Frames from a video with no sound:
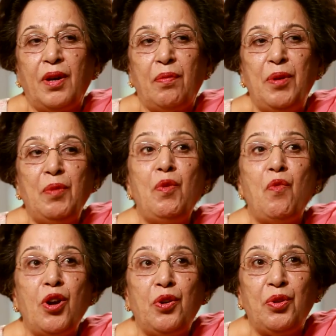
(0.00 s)
people
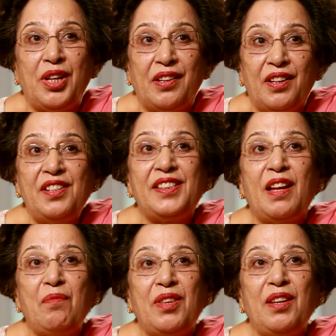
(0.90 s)
want to hear
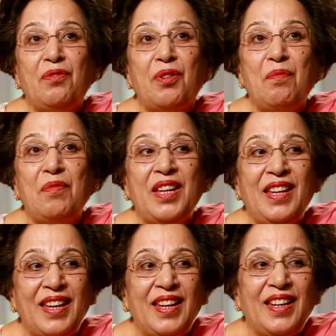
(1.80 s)
something from me,
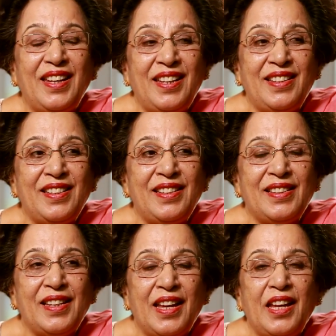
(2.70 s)
it
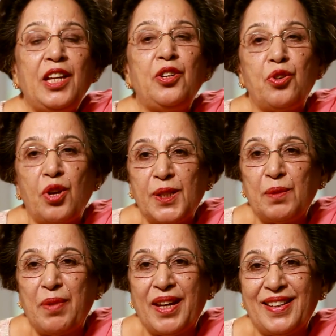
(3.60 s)
is
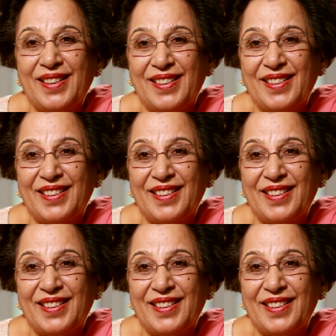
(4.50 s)
introspect.